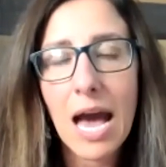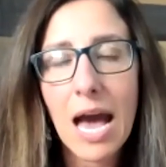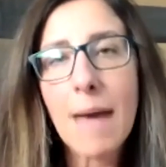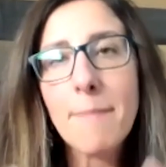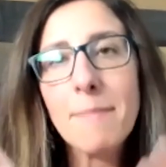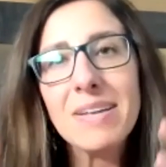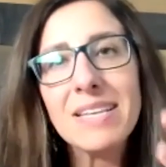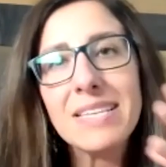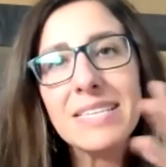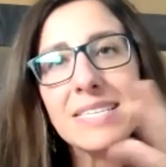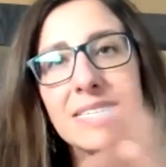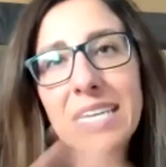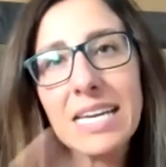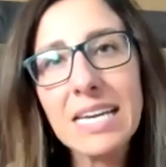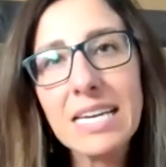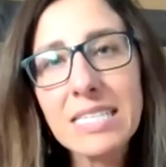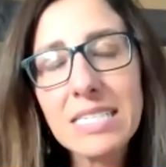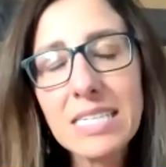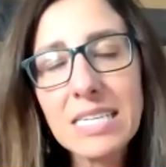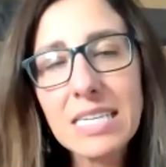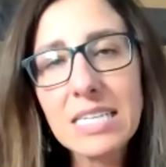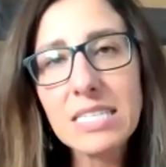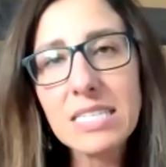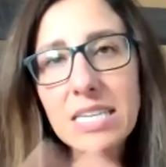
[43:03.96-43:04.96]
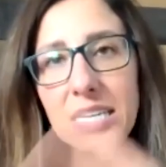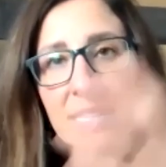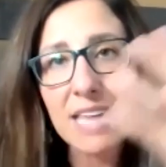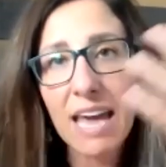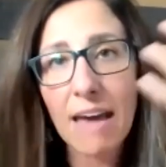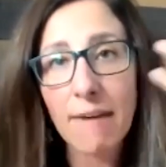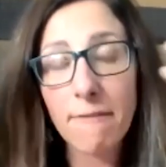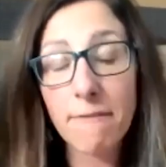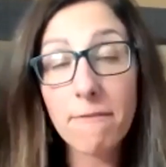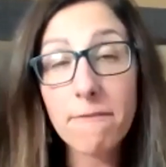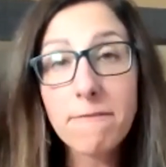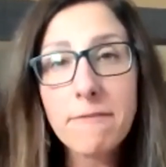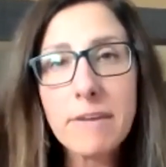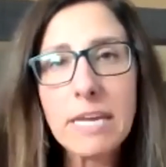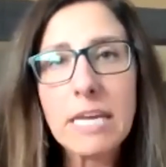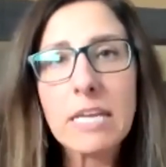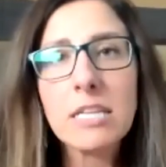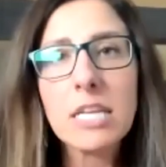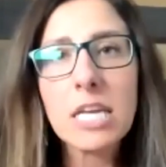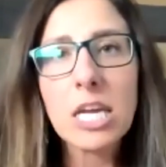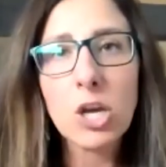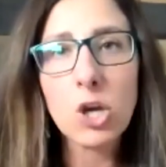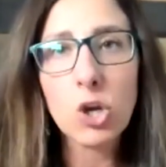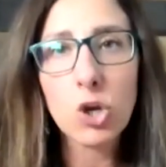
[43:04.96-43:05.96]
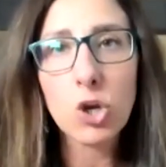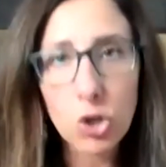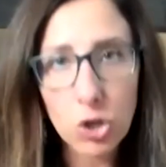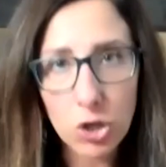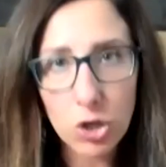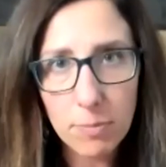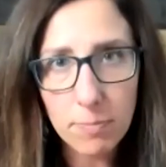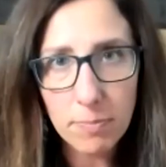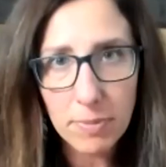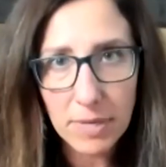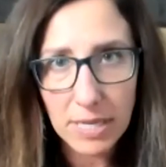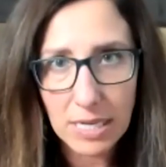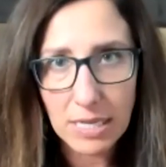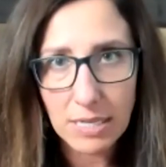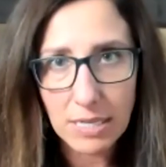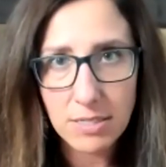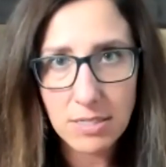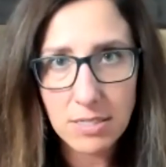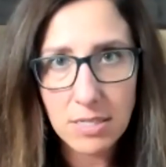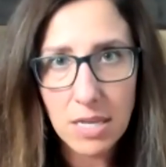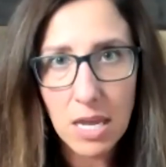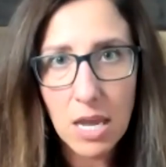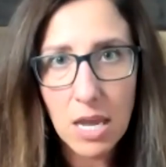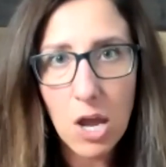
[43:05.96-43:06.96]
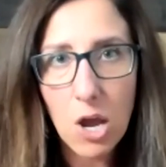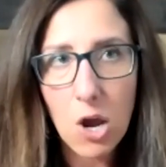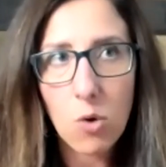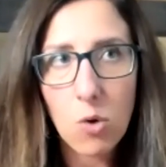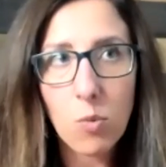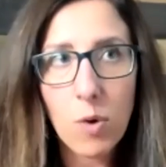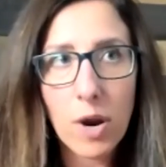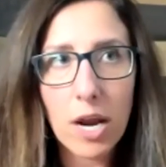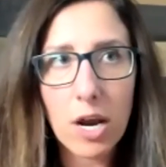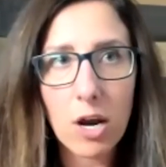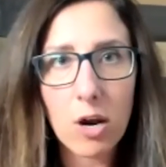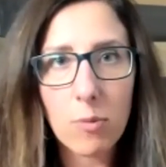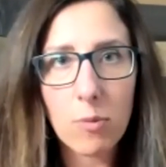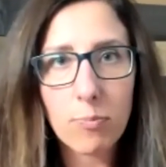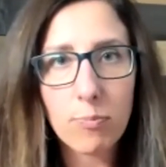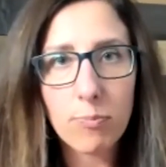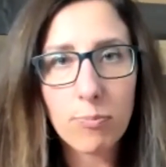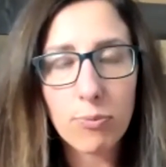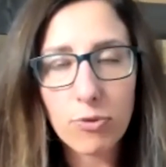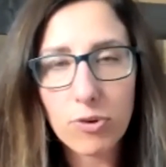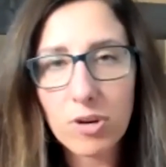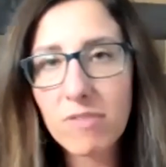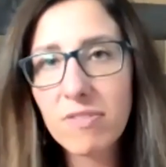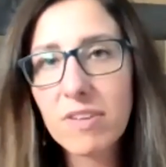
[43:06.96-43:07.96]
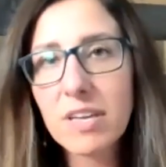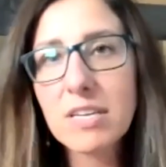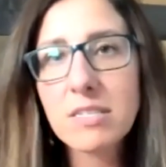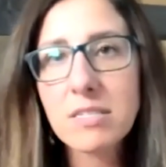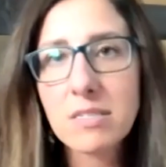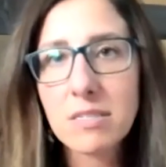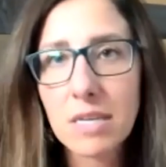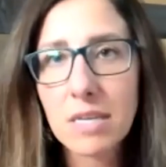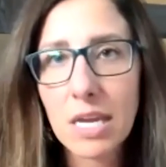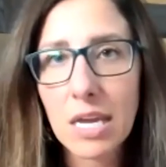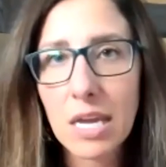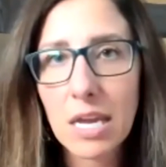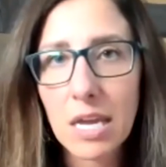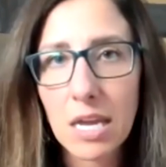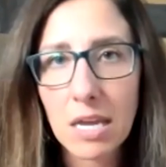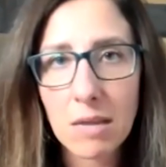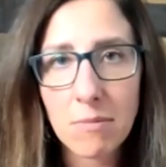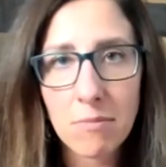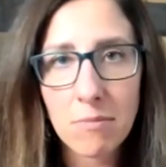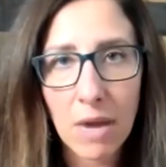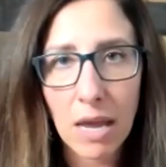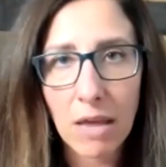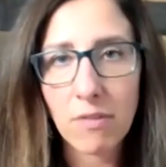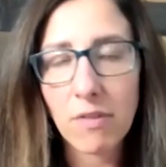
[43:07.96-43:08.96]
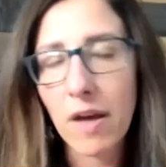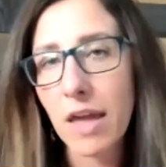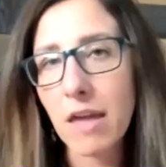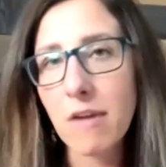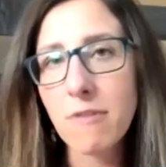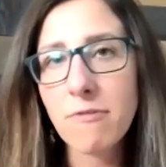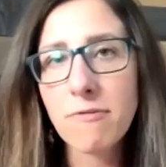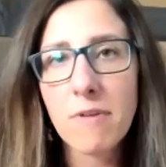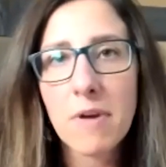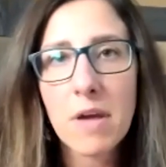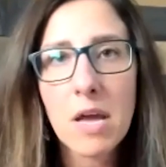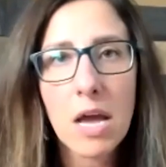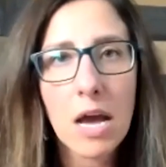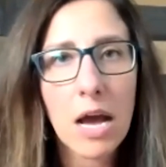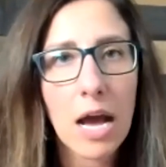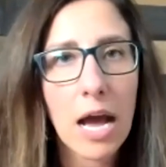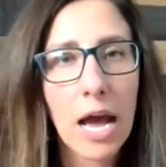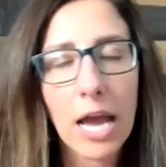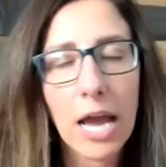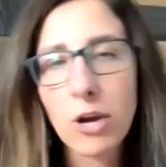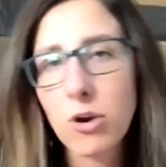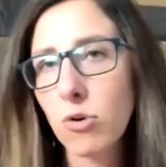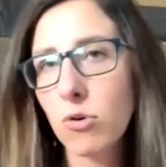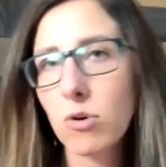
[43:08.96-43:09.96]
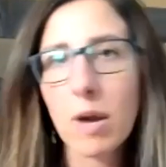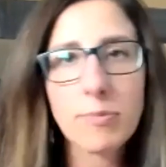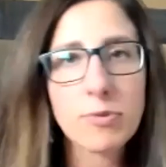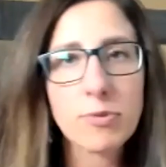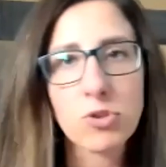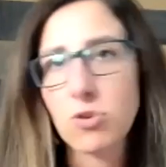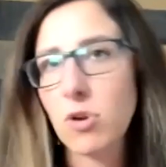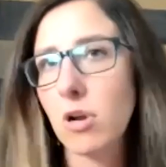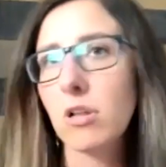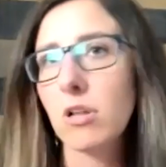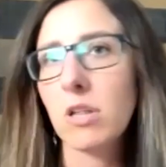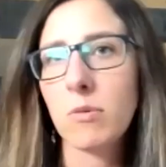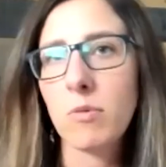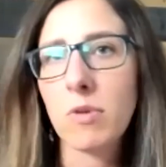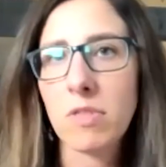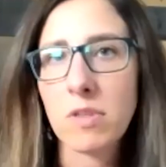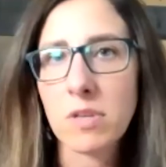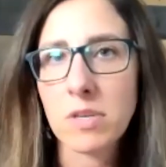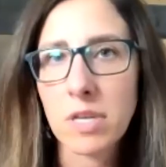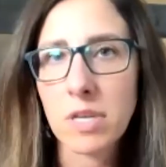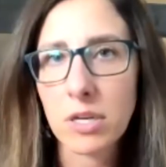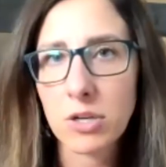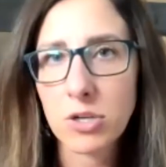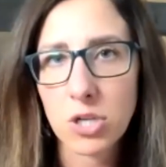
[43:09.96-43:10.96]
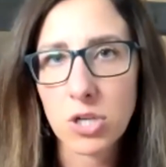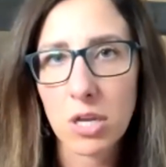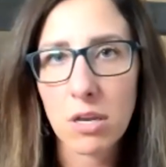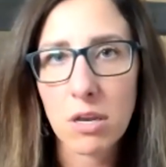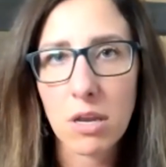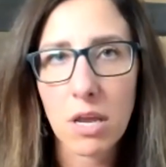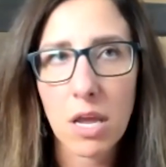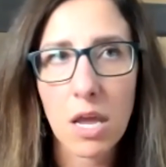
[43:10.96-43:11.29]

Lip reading: I'm addicted to that feeling good piece, where previously in my life, I grew up struggling with addiction.